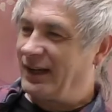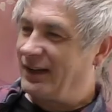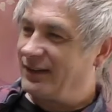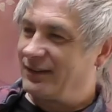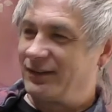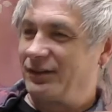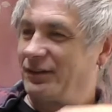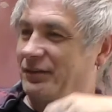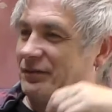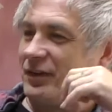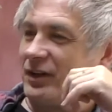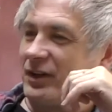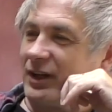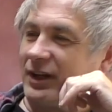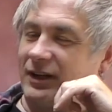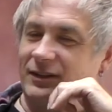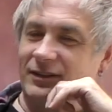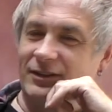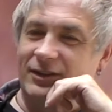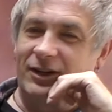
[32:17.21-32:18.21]
his little funky
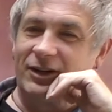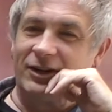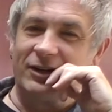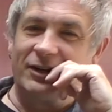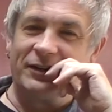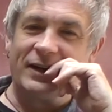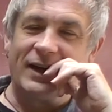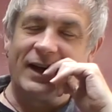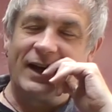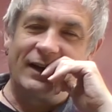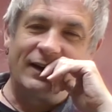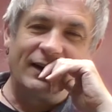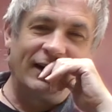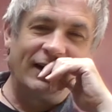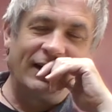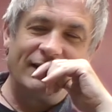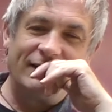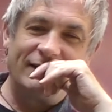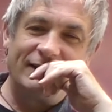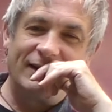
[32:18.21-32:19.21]
guitar on that,
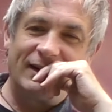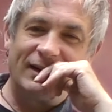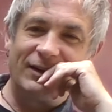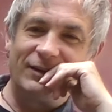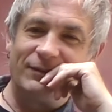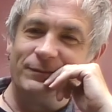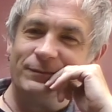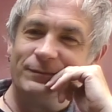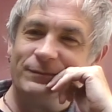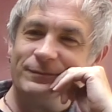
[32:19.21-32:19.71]
and um,